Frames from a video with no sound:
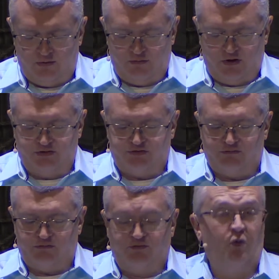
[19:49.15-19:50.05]

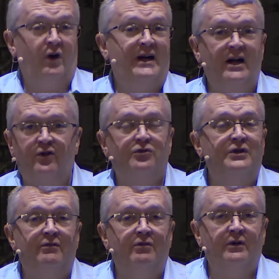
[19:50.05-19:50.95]
because the four accounts are
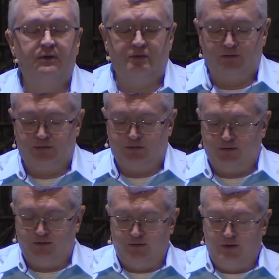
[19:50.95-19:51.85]
different.
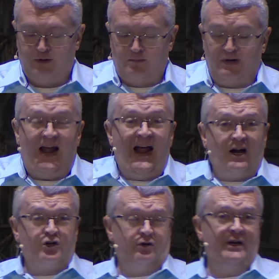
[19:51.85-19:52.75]
But
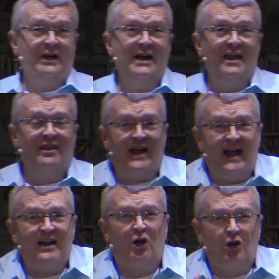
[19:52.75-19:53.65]
actually,
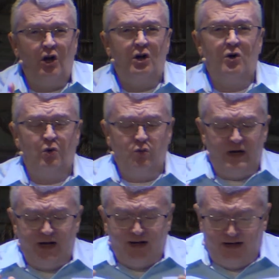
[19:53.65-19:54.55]
that
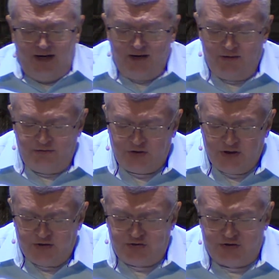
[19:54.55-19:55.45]
alone gives
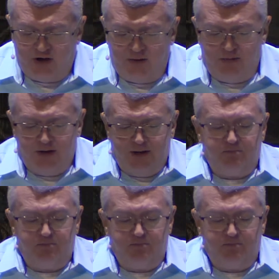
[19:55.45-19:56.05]
some